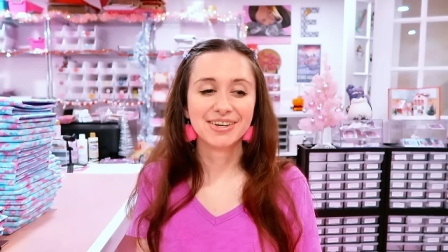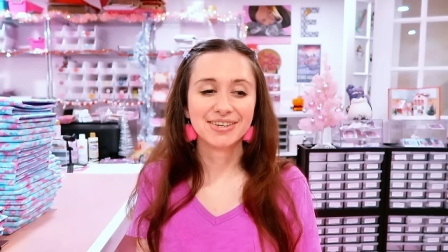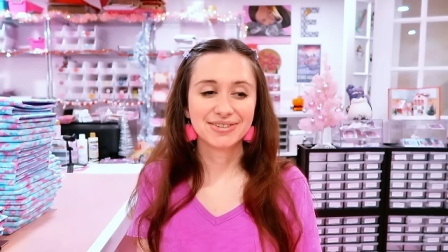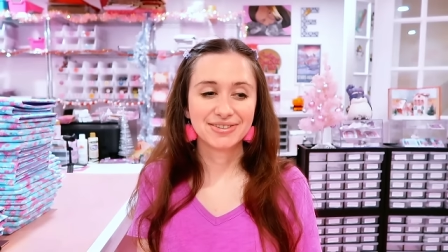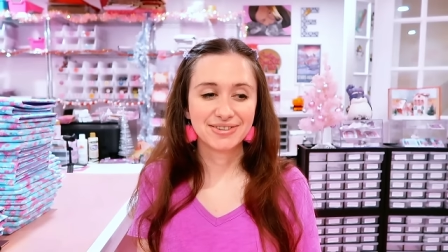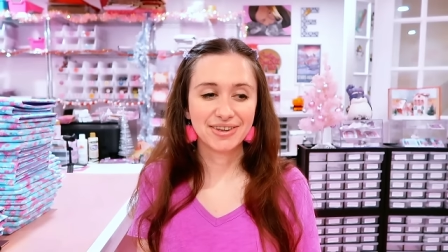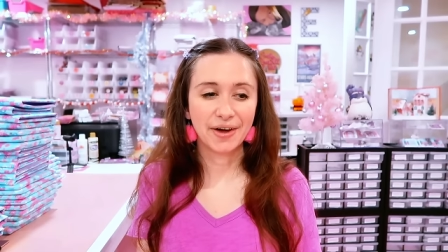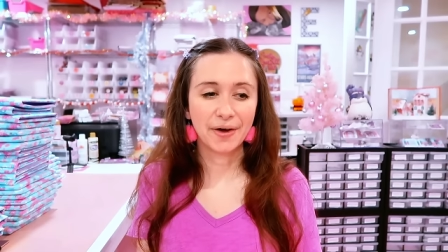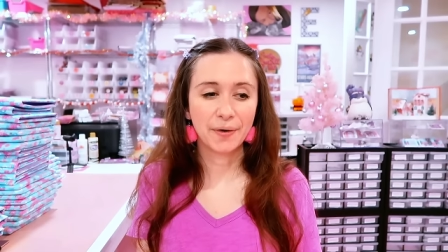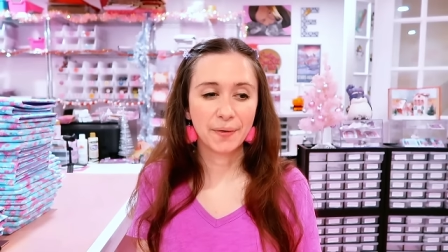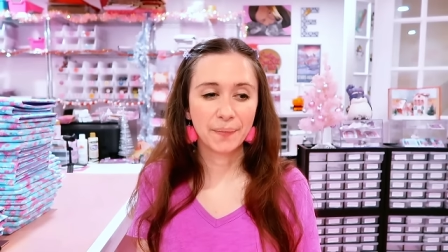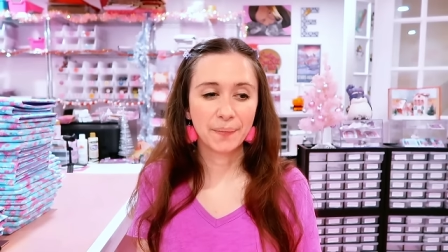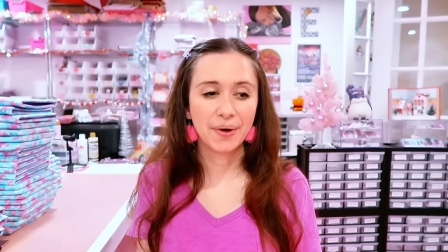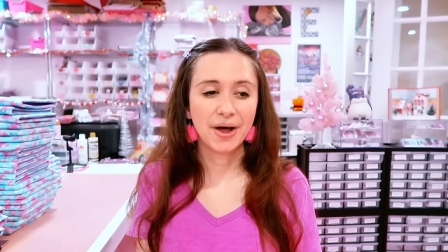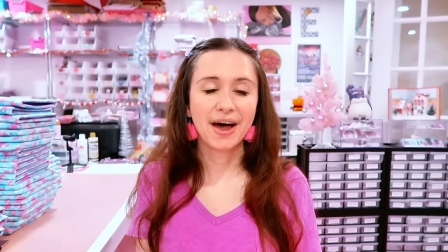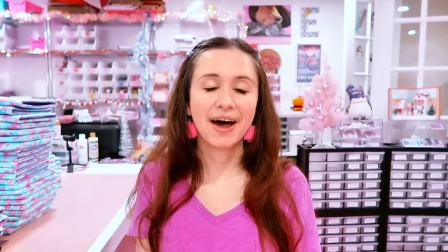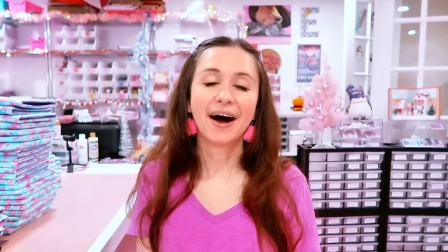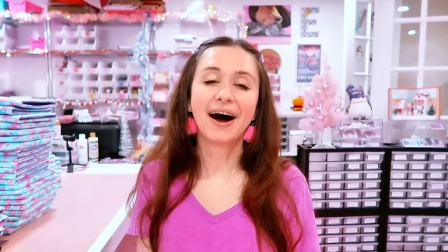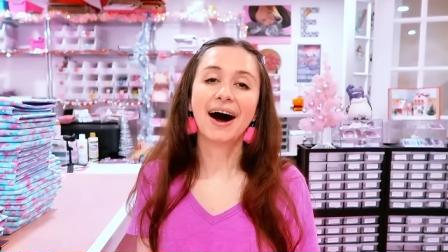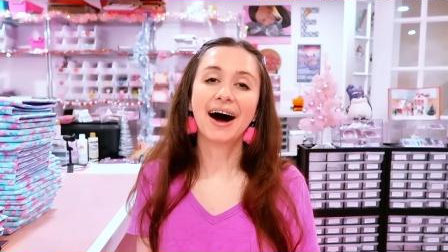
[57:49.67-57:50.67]

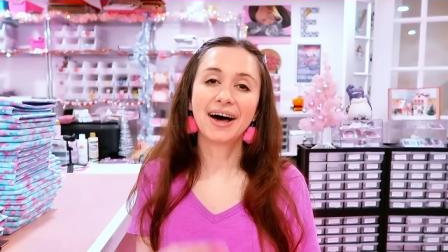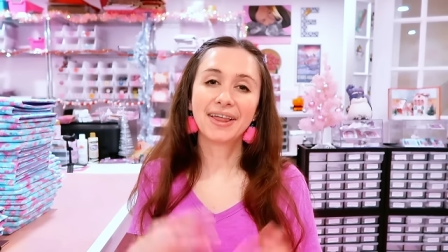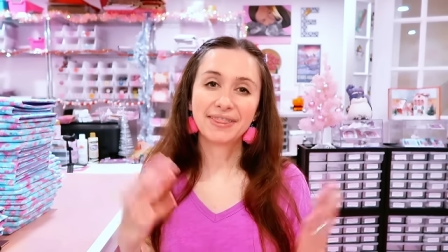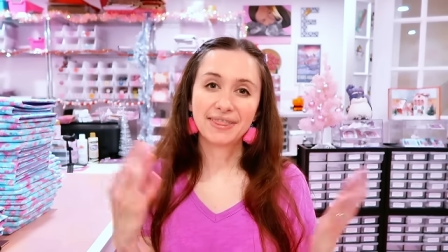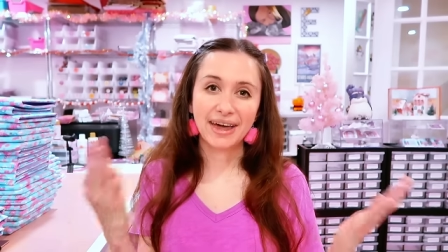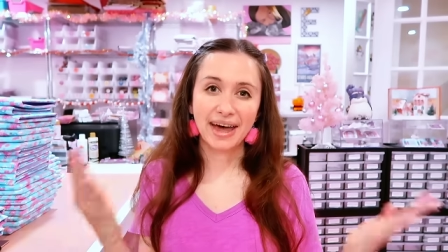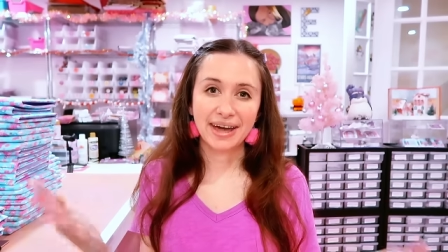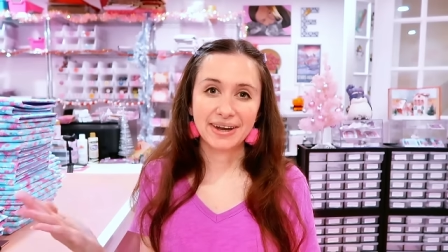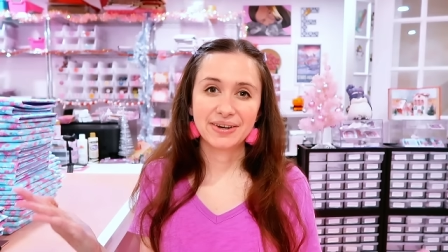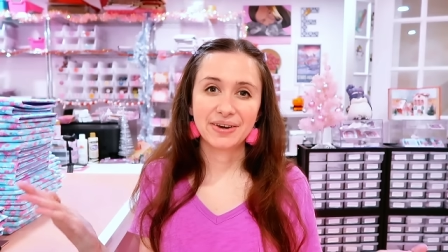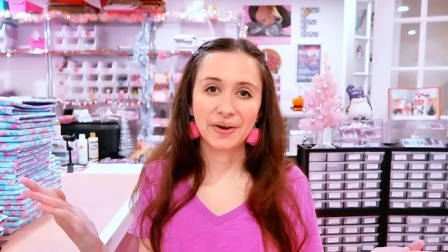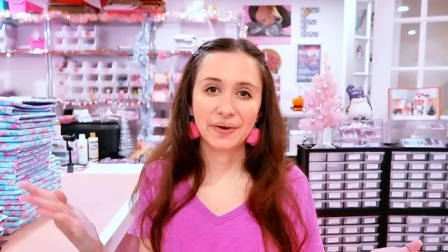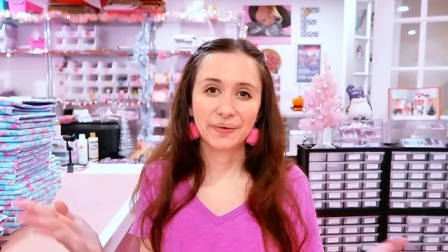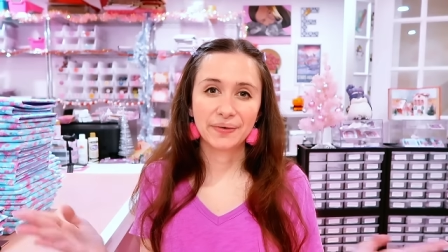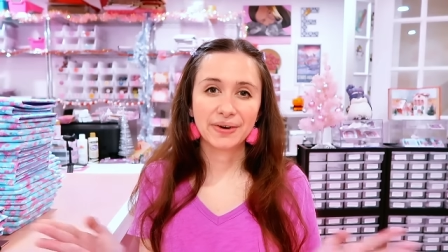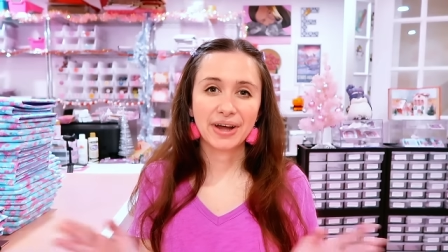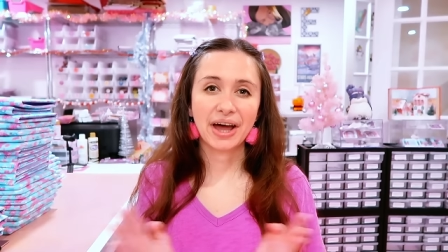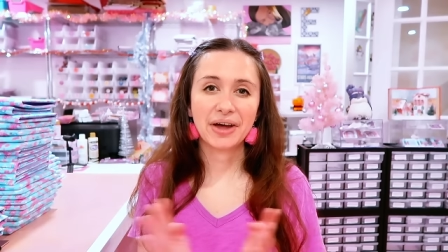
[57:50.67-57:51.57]
So on that note,